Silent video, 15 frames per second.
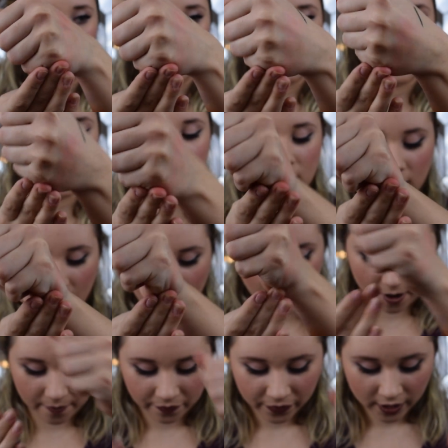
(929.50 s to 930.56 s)
can see
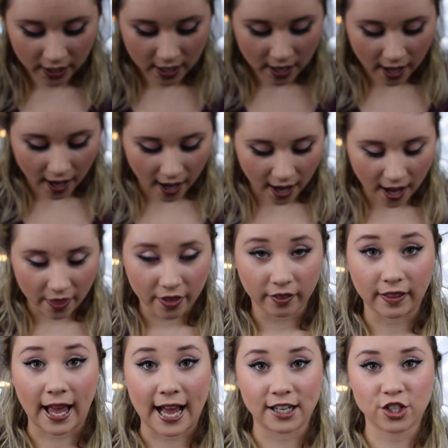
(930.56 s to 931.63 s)
that. The
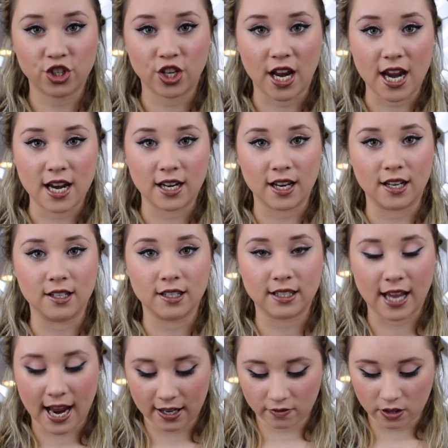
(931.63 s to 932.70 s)
last shade
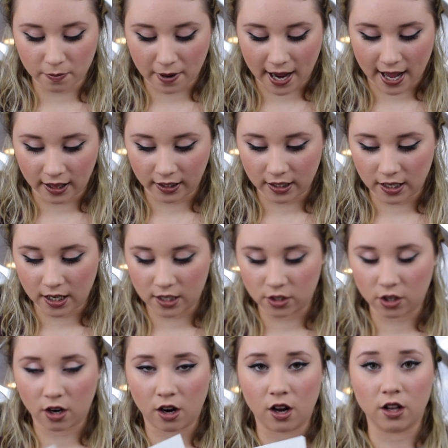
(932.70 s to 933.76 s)
inside of the palette is
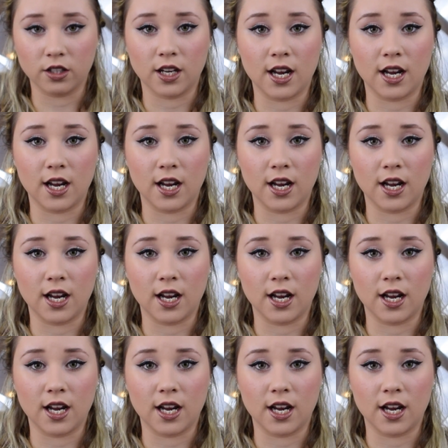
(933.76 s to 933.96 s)
called